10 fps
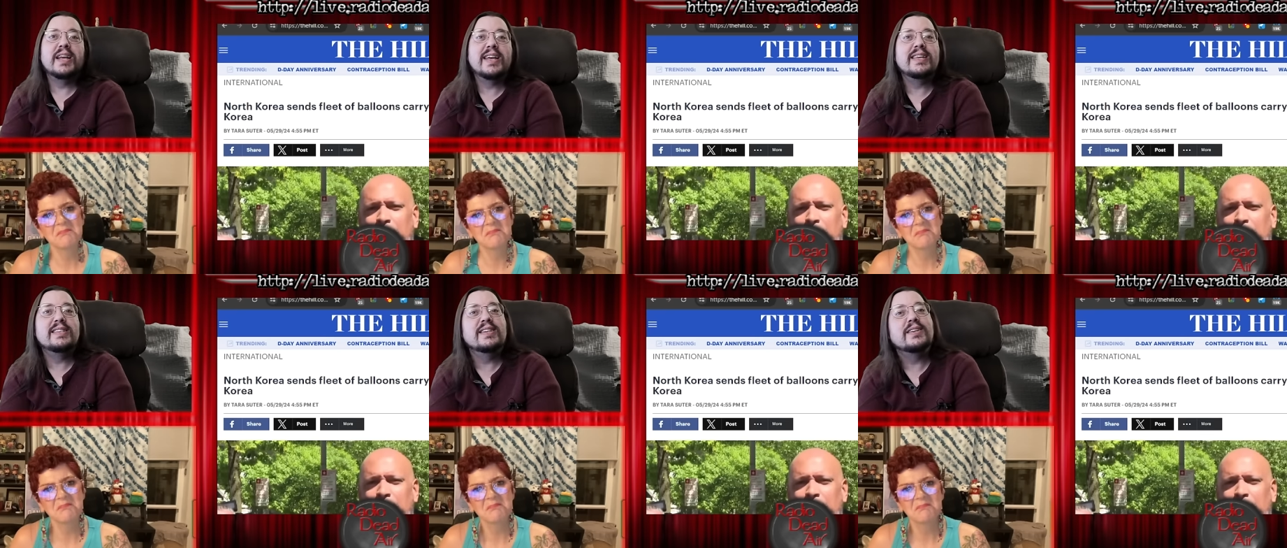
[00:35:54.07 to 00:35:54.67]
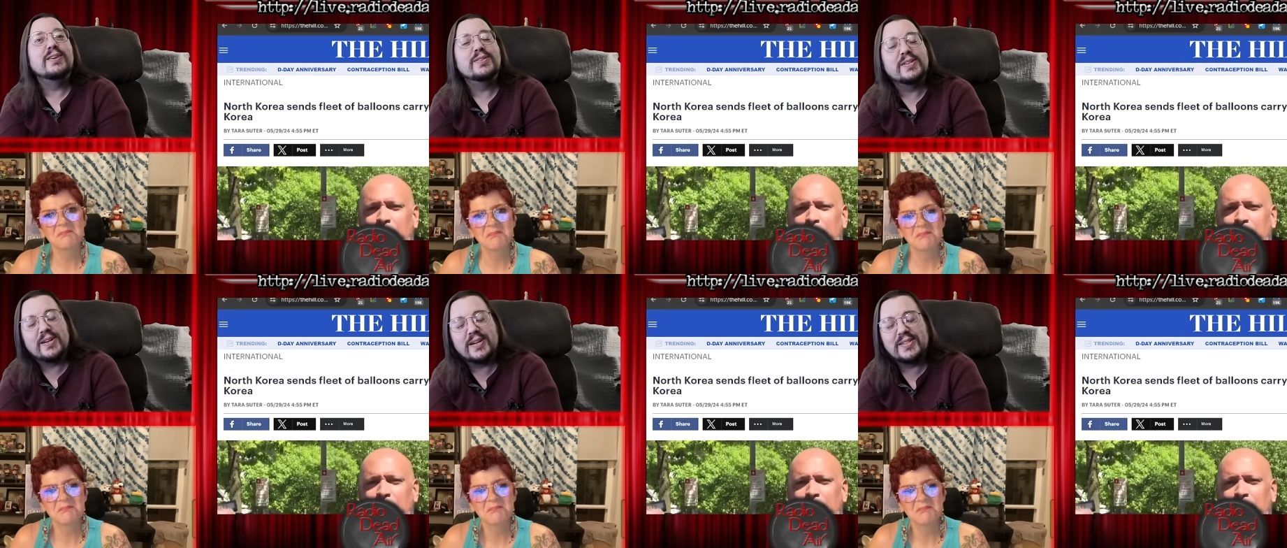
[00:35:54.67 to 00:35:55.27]
Speaker 1: taking you
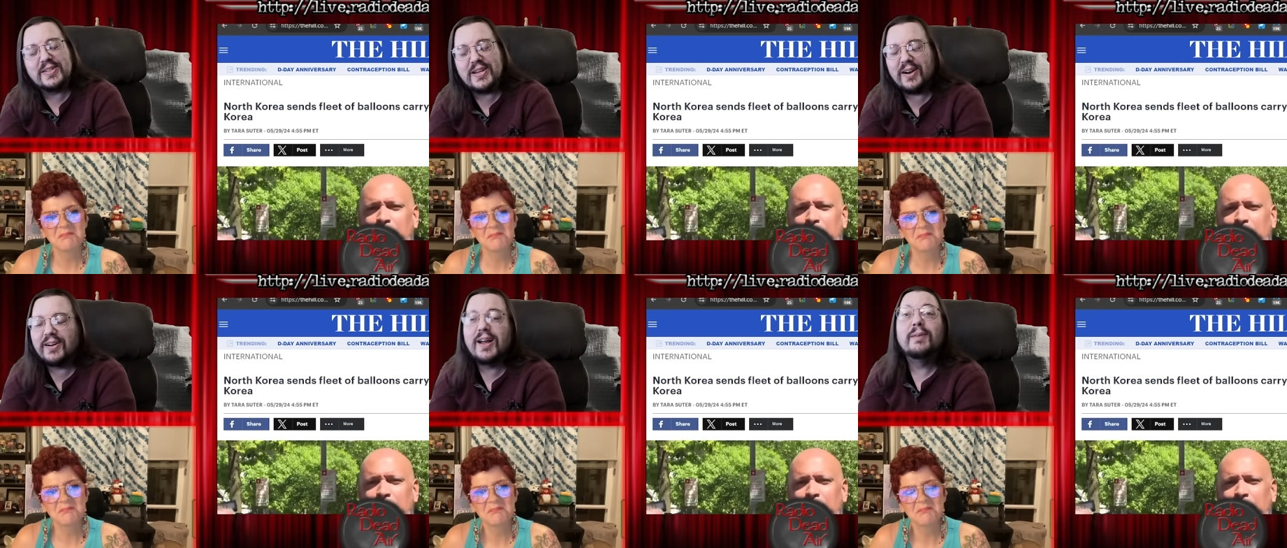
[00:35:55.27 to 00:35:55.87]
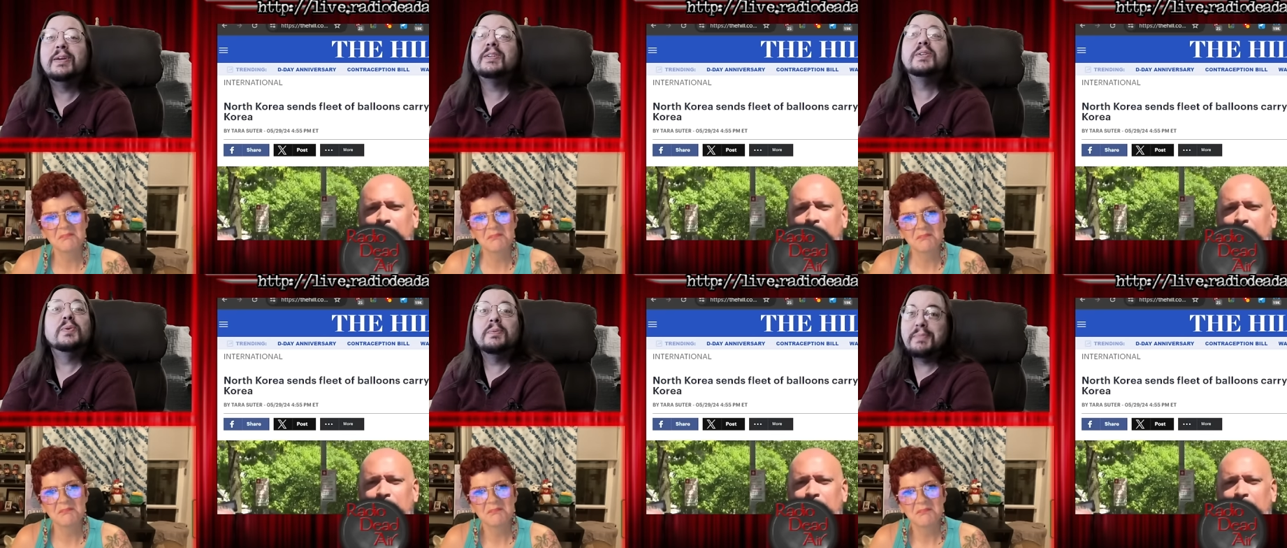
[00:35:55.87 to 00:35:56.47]
seriously are coming
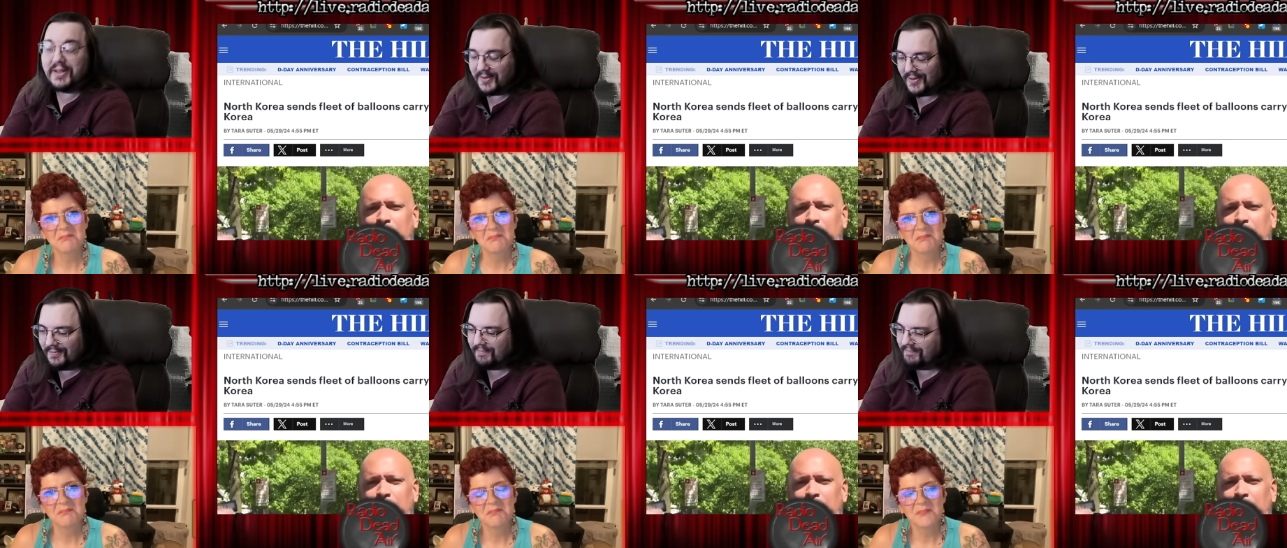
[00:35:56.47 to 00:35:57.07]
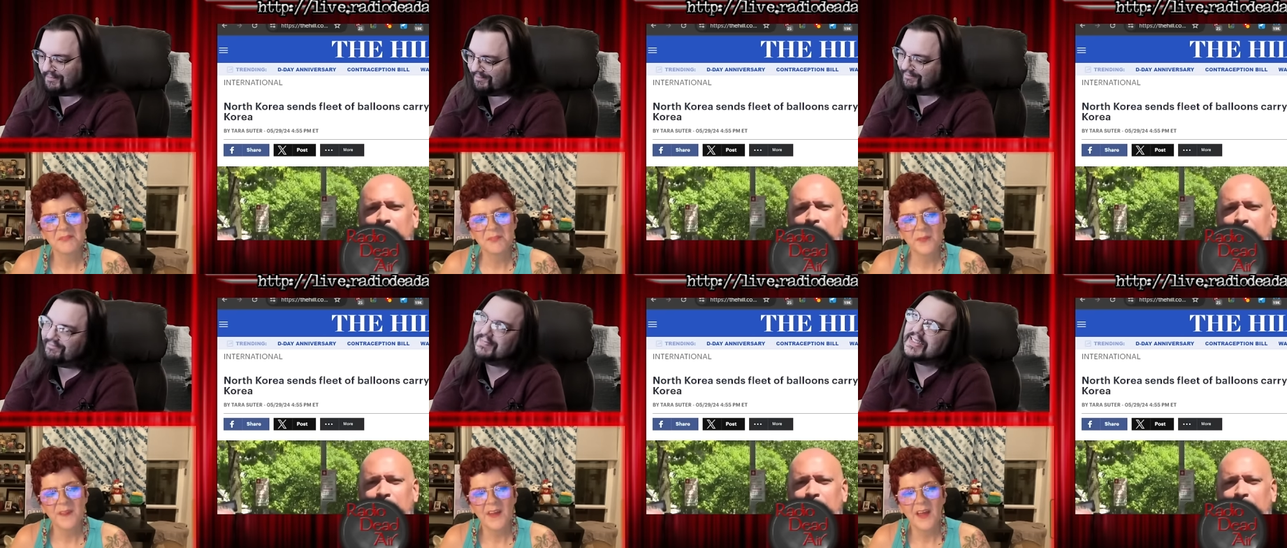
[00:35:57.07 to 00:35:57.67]
to a middle.
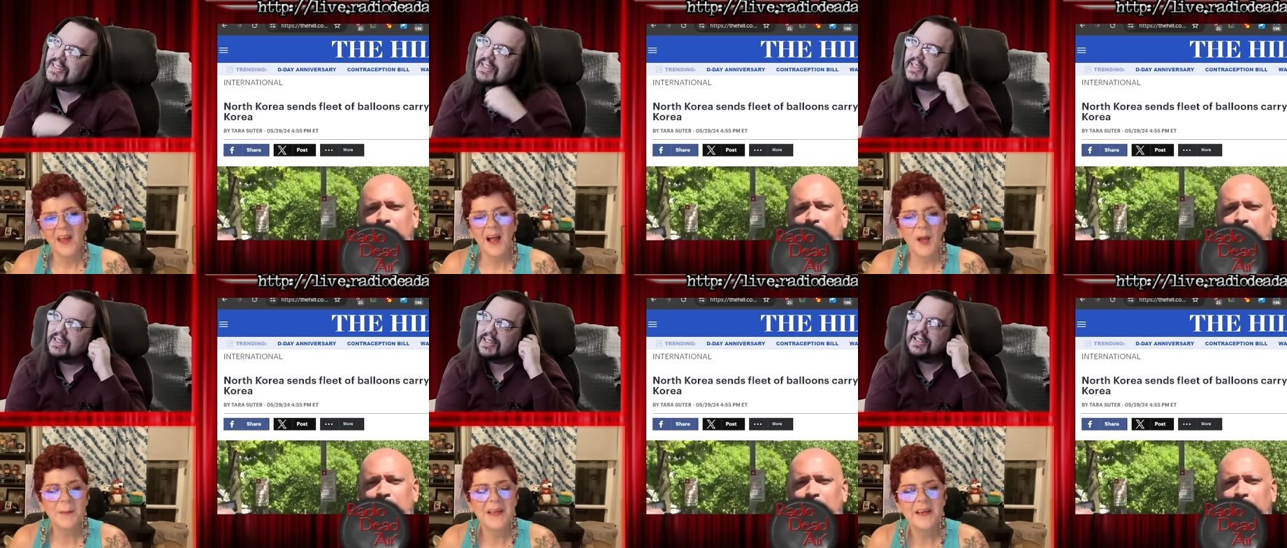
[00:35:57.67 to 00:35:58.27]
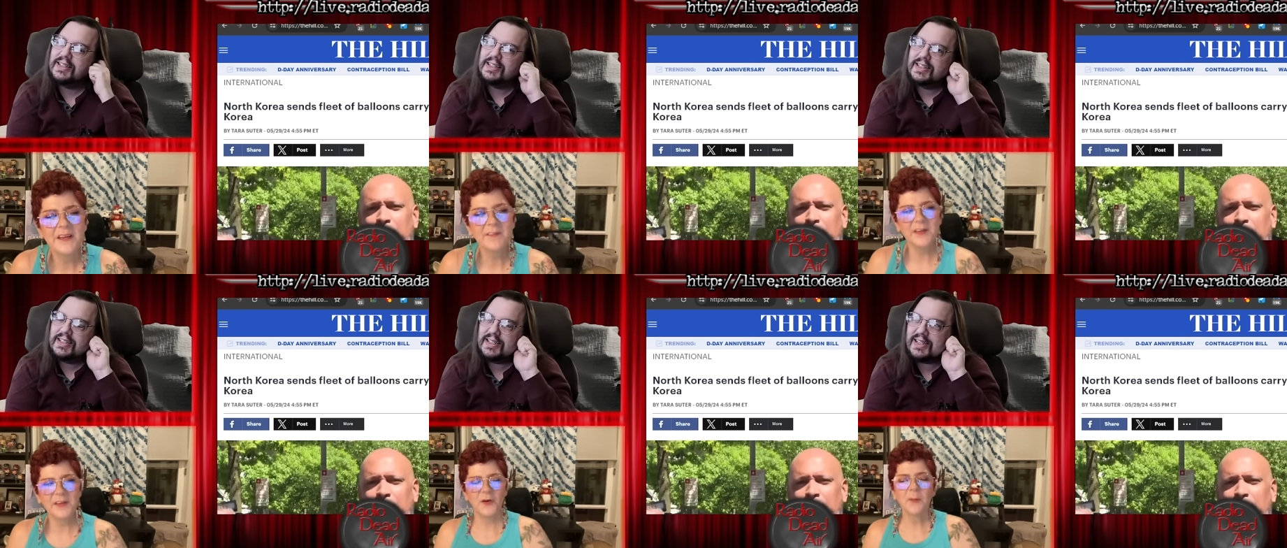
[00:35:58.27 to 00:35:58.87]
Speaker 2: I mean,
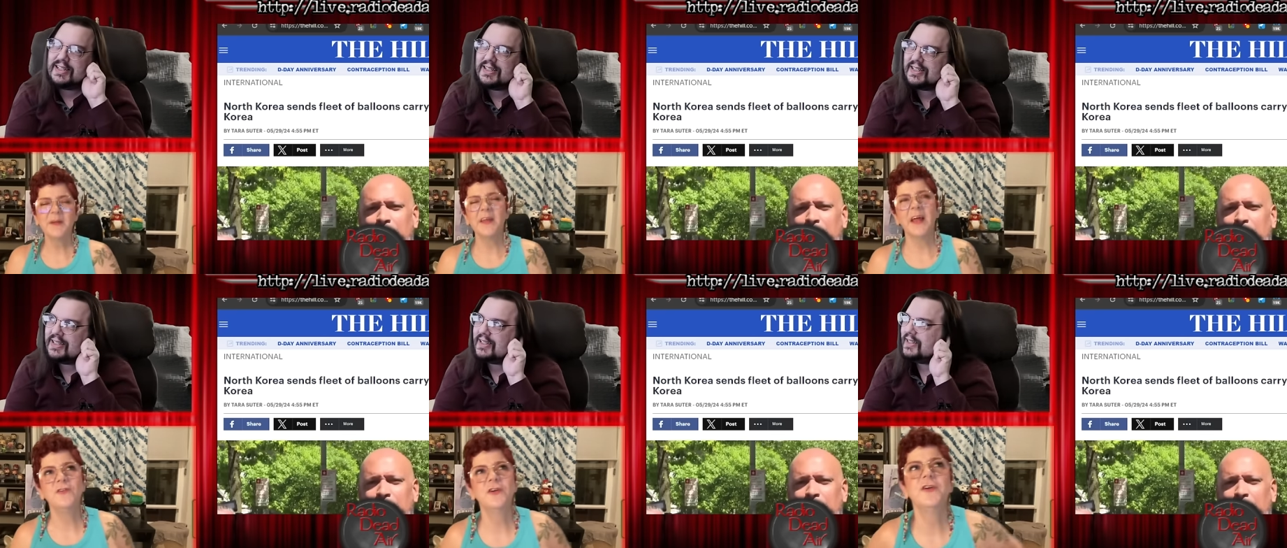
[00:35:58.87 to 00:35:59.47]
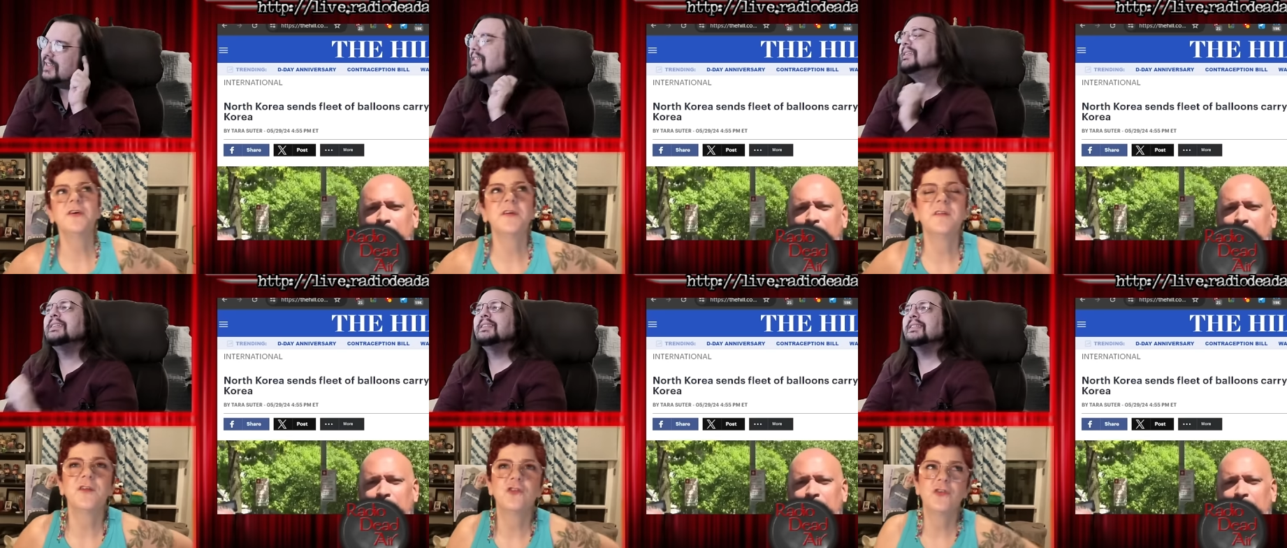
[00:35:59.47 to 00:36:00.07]
is it an urban legend
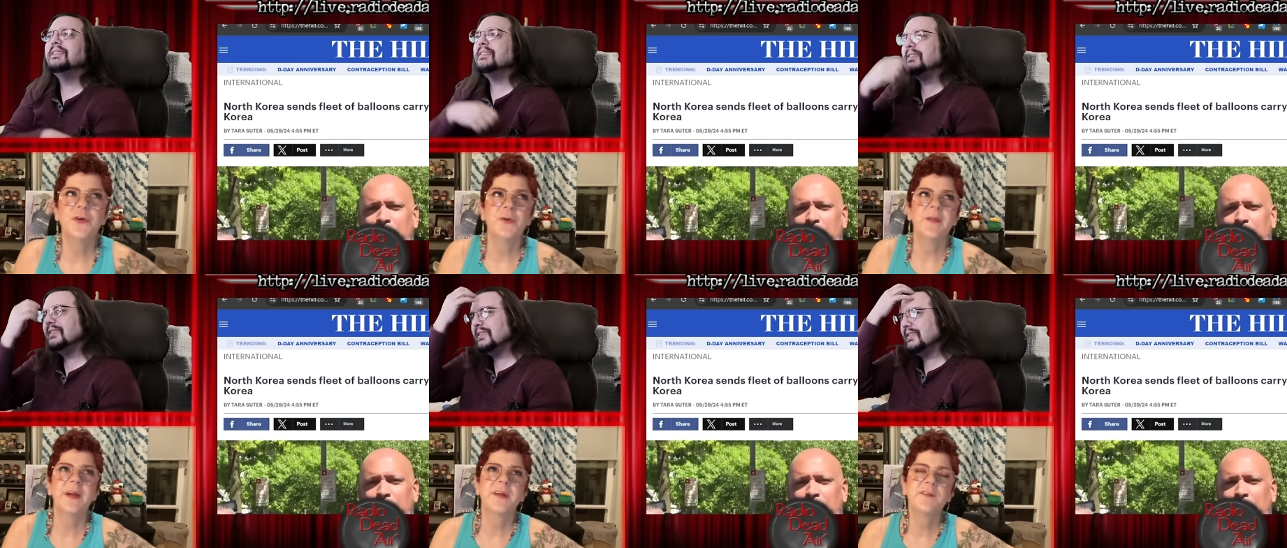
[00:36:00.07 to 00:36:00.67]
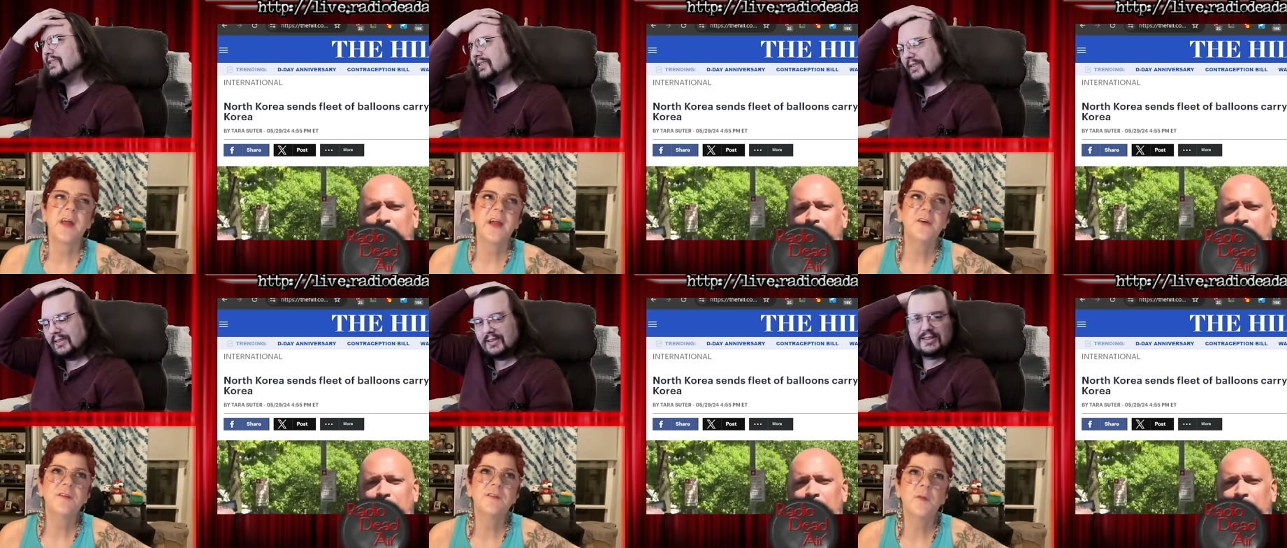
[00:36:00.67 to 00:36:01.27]
or is it true that
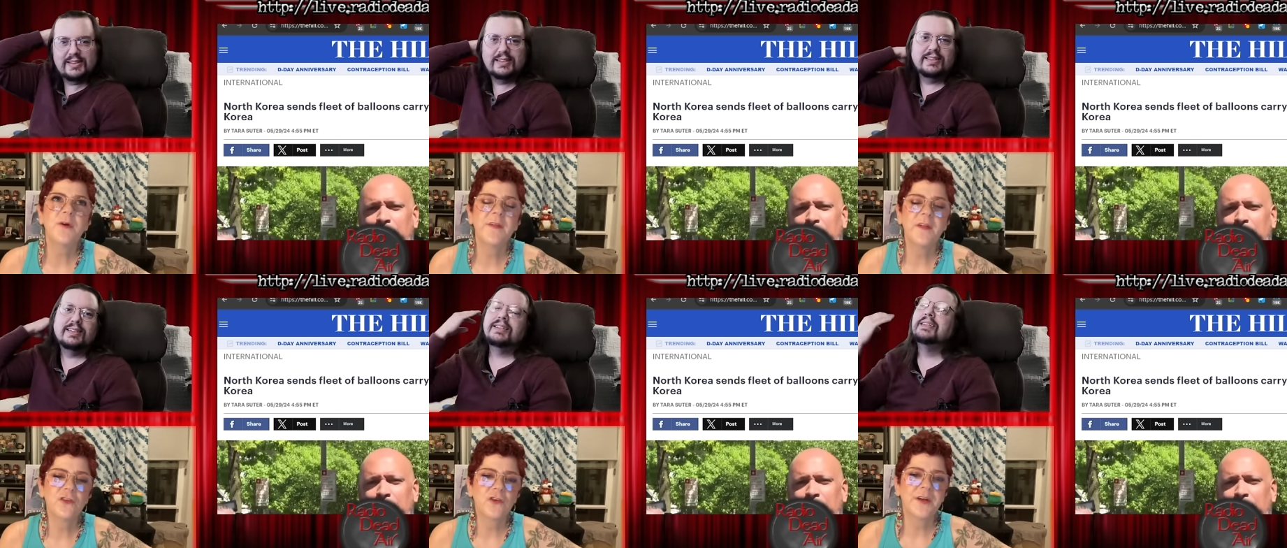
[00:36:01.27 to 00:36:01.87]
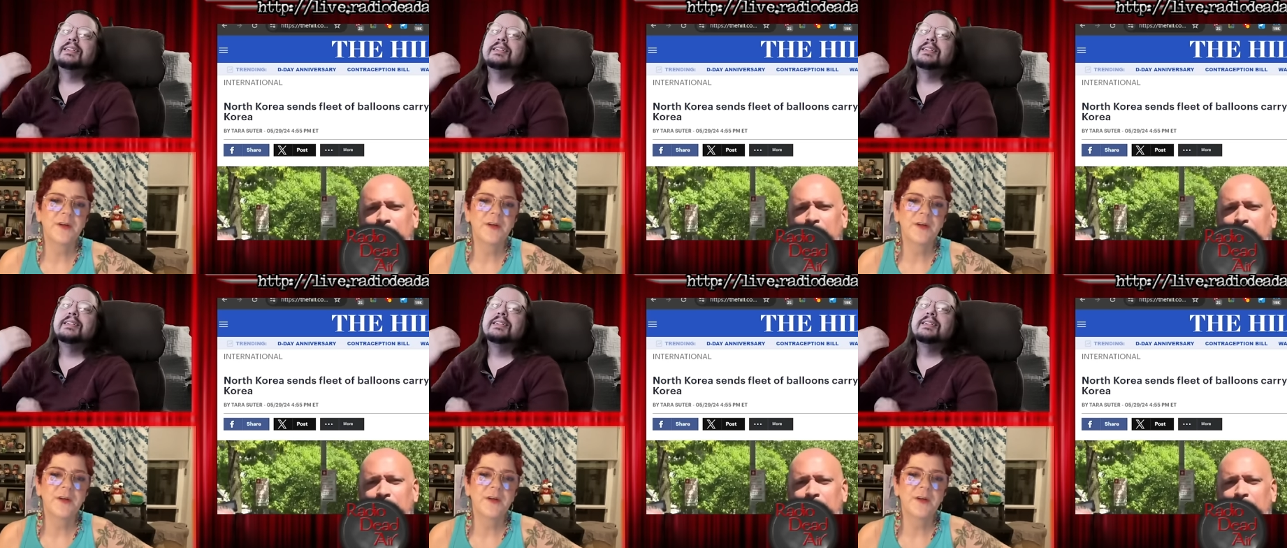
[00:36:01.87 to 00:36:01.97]
because I heard somewhere that